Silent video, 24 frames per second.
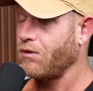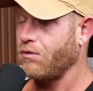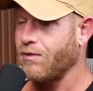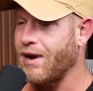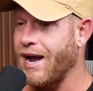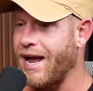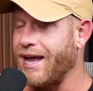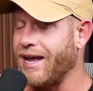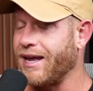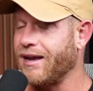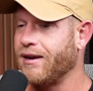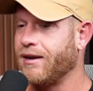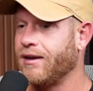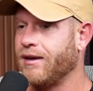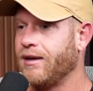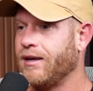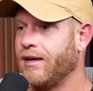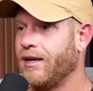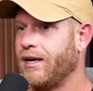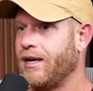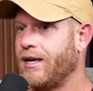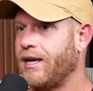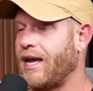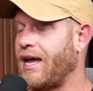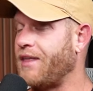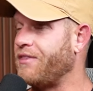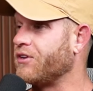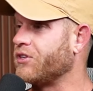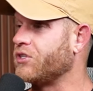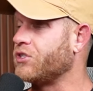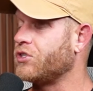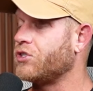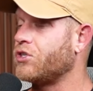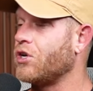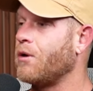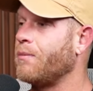Right. And
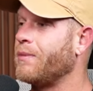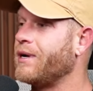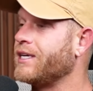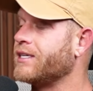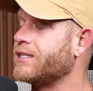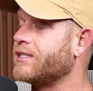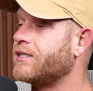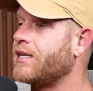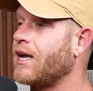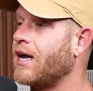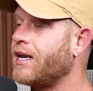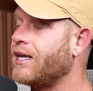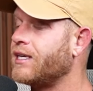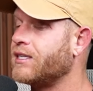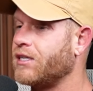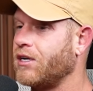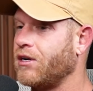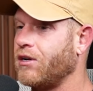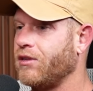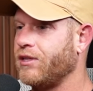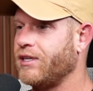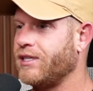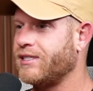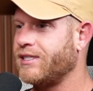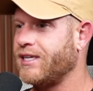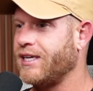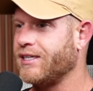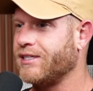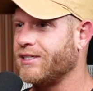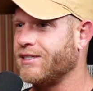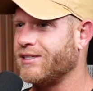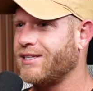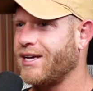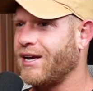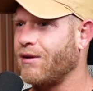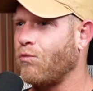there's so many studies on all these
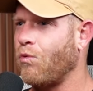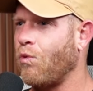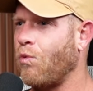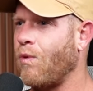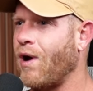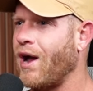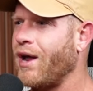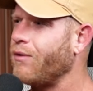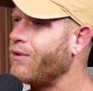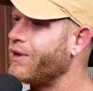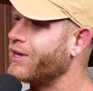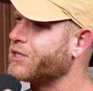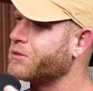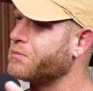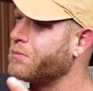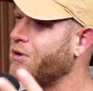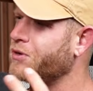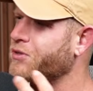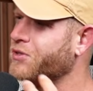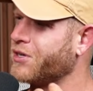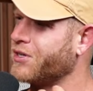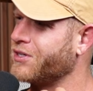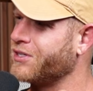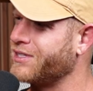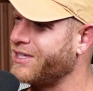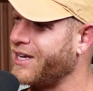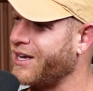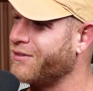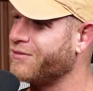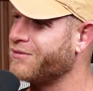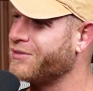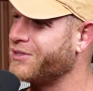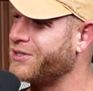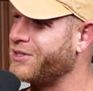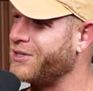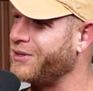things. it's like, well, why do we expose
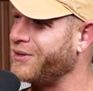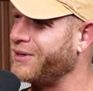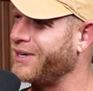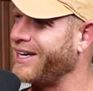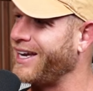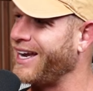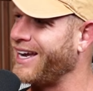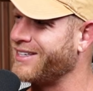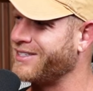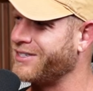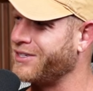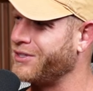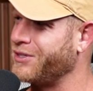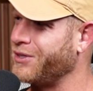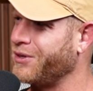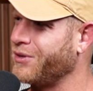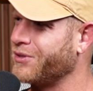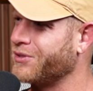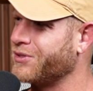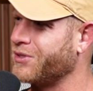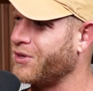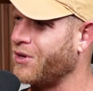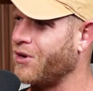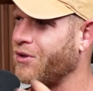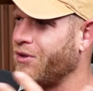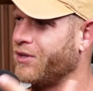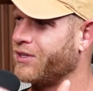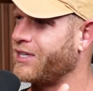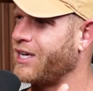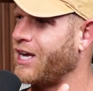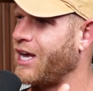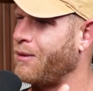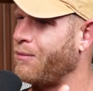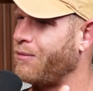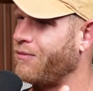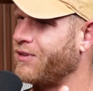ourselves to it as adults all the
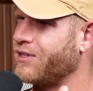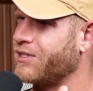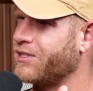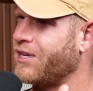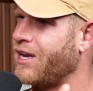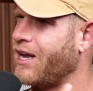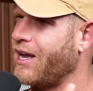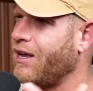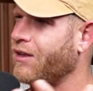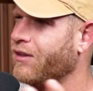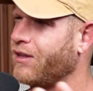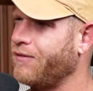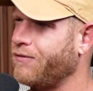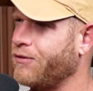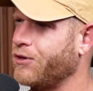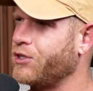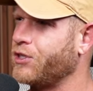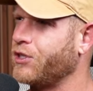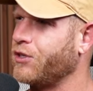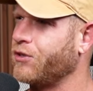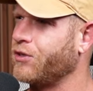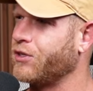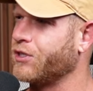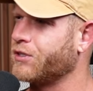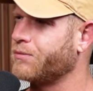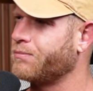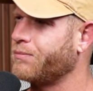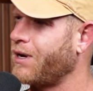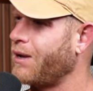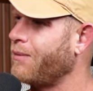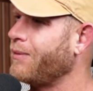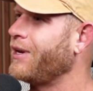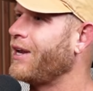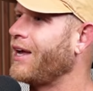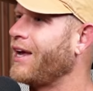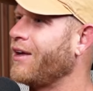time? If it's not healthy for children, it's
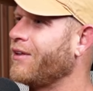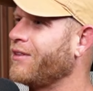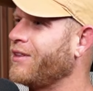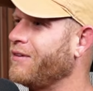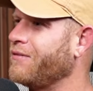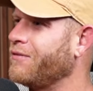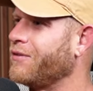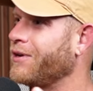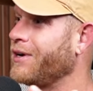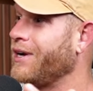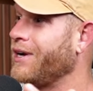probably not healthy for